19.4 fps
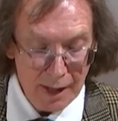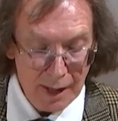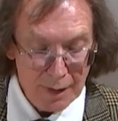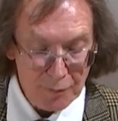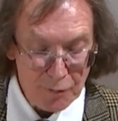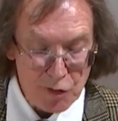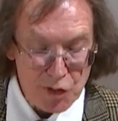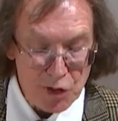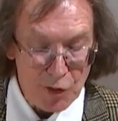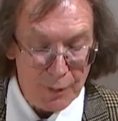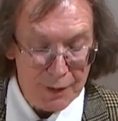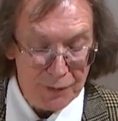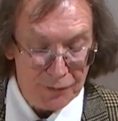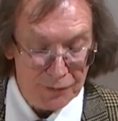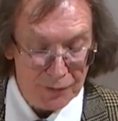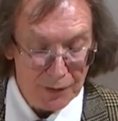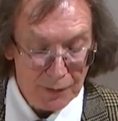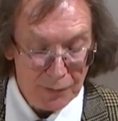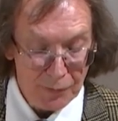And the
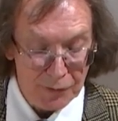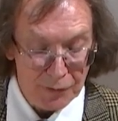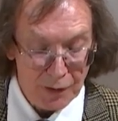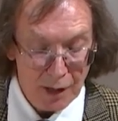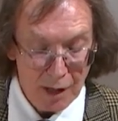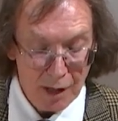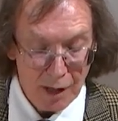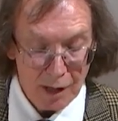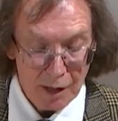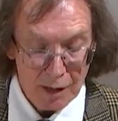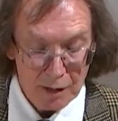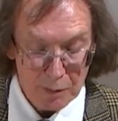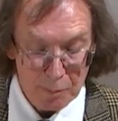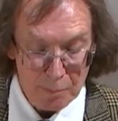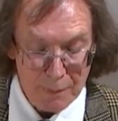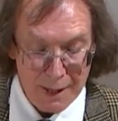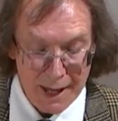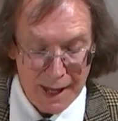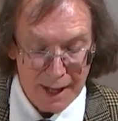choices
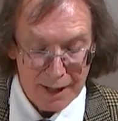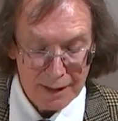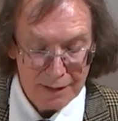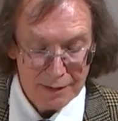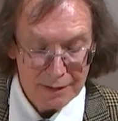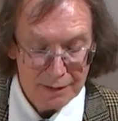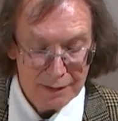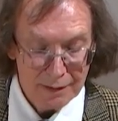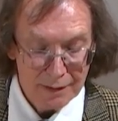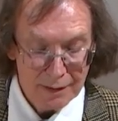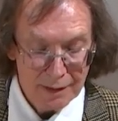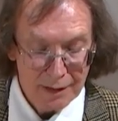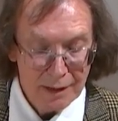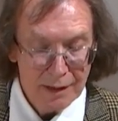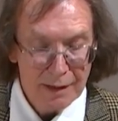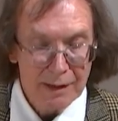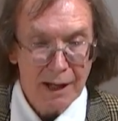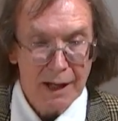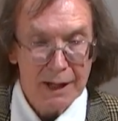hark back,
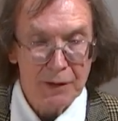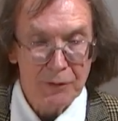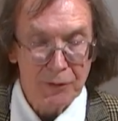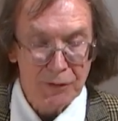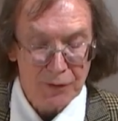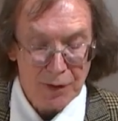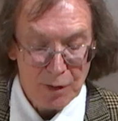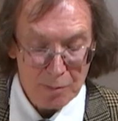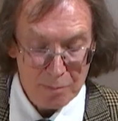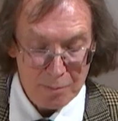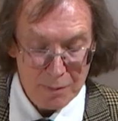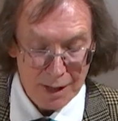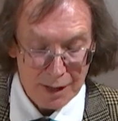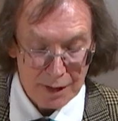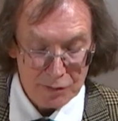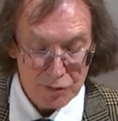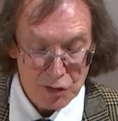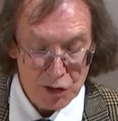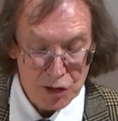like so
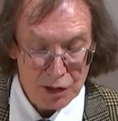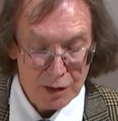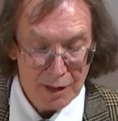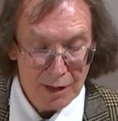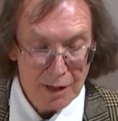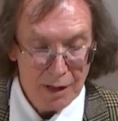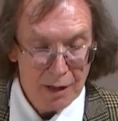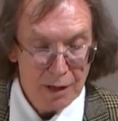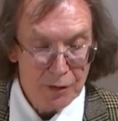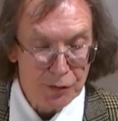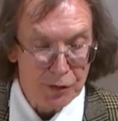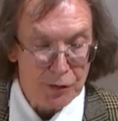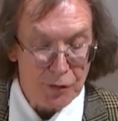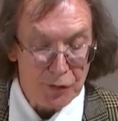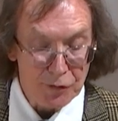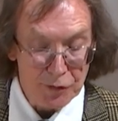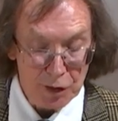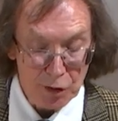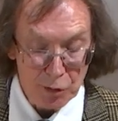much, to
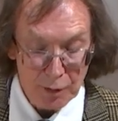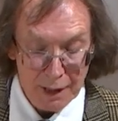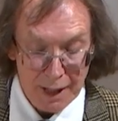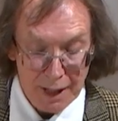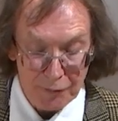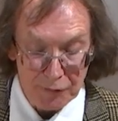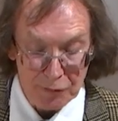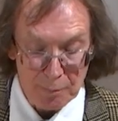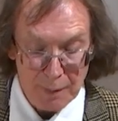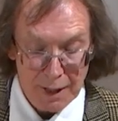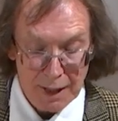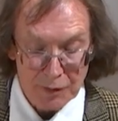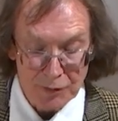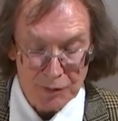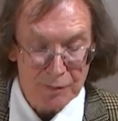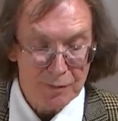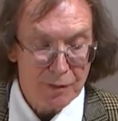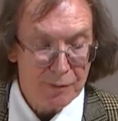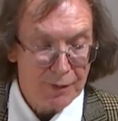the dual
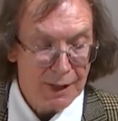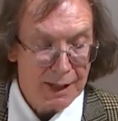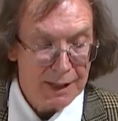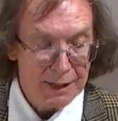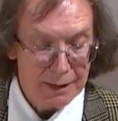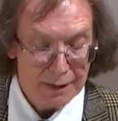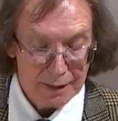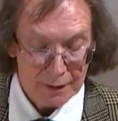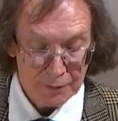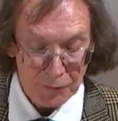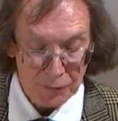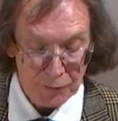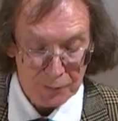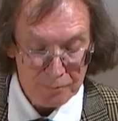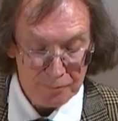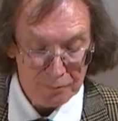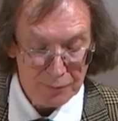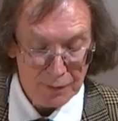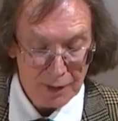aspect of the
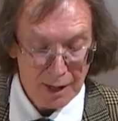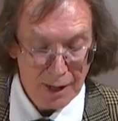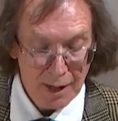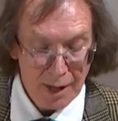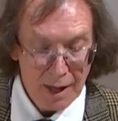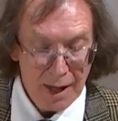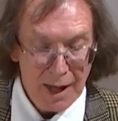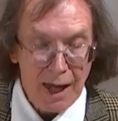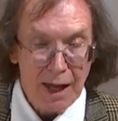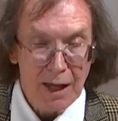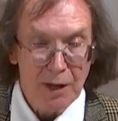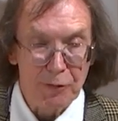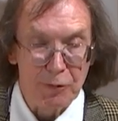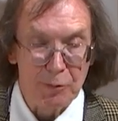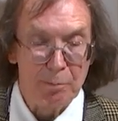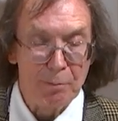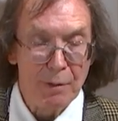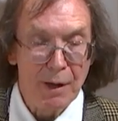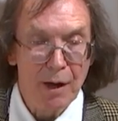Vikings,
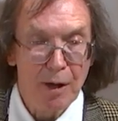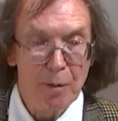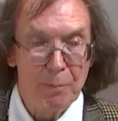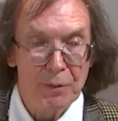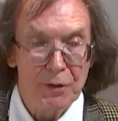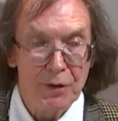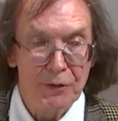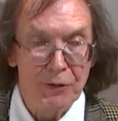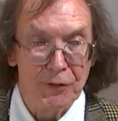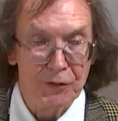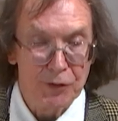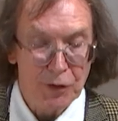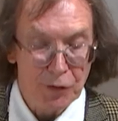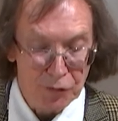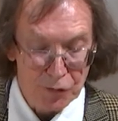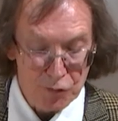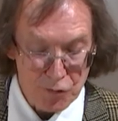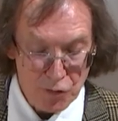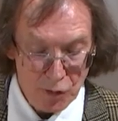as barbarous
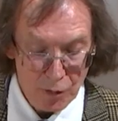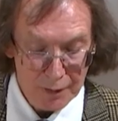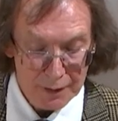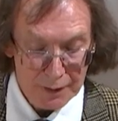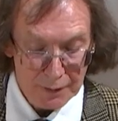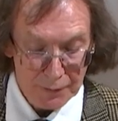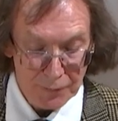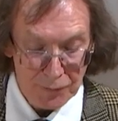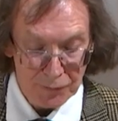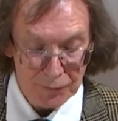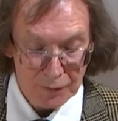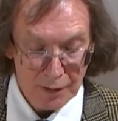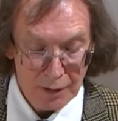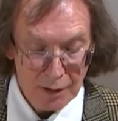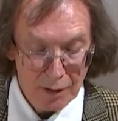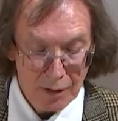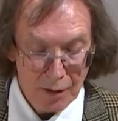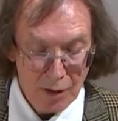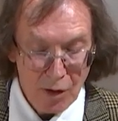destroyers
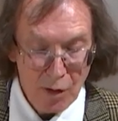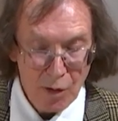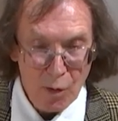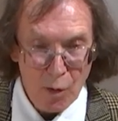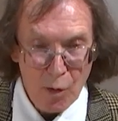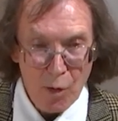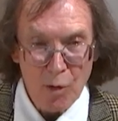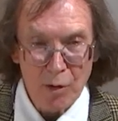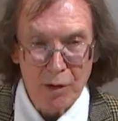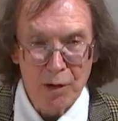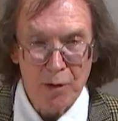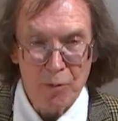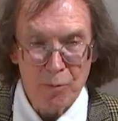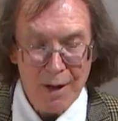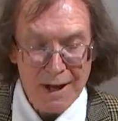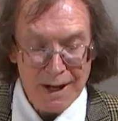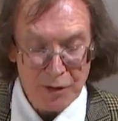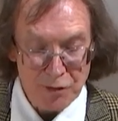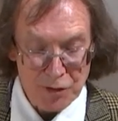or
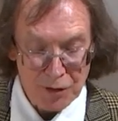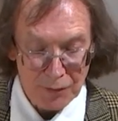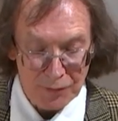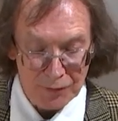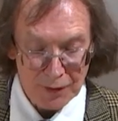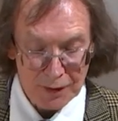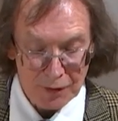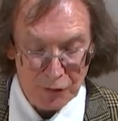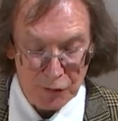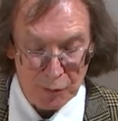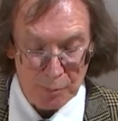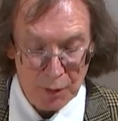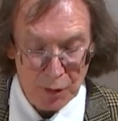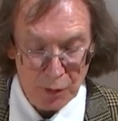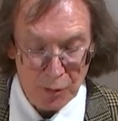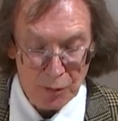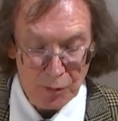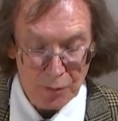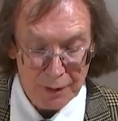courageous
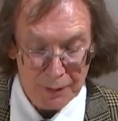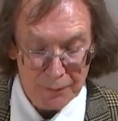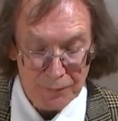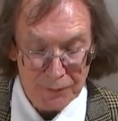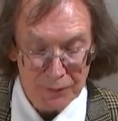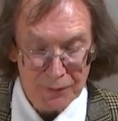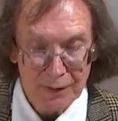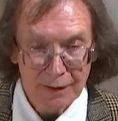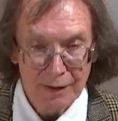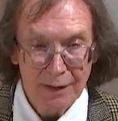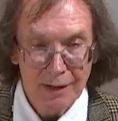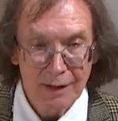explorers